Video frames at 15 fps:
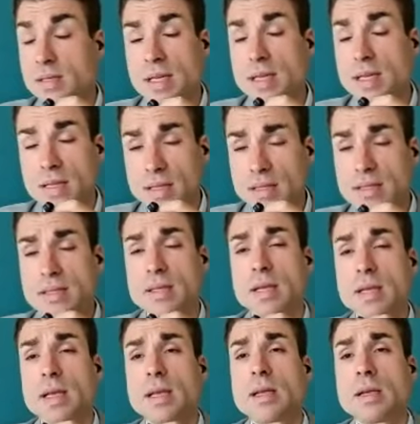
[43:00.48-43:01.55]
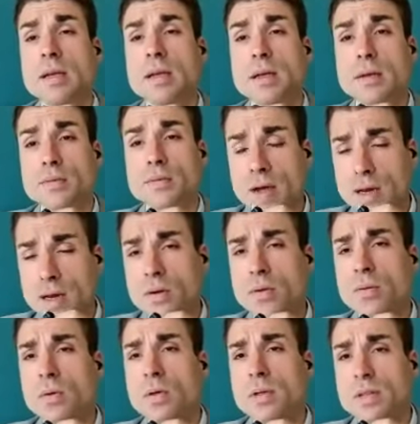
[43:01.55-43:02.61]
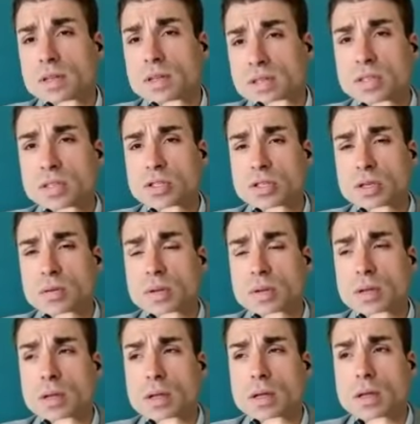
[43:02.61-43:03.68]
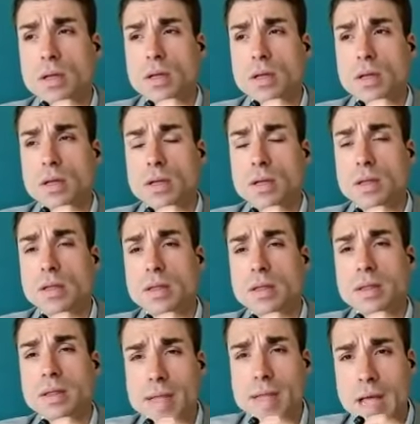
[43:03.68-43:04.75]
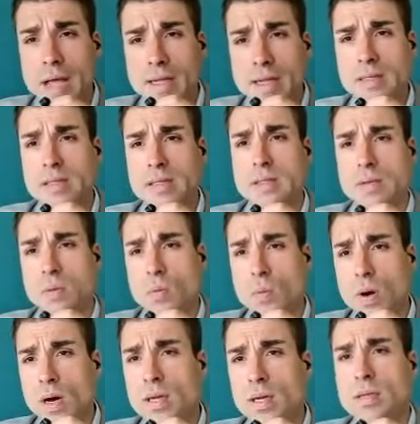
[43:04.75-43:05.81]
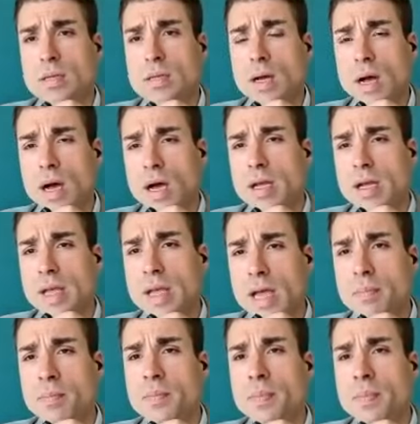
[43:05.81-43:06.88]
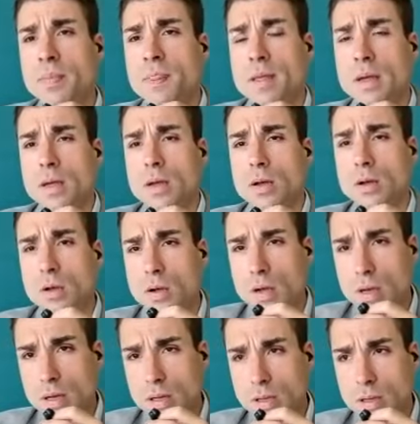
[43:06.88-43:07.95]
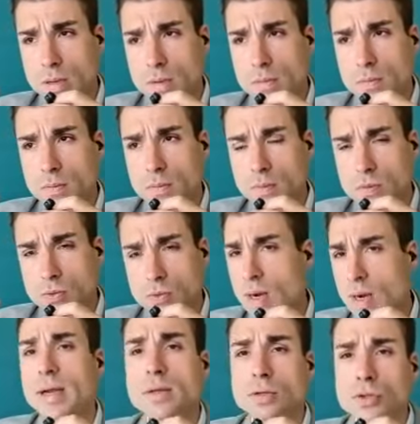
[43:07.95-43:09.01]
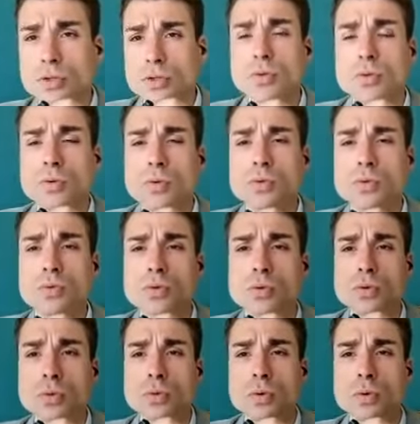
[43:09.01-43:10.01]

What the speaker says: a sentence, a final decision. That's what I am um, trying to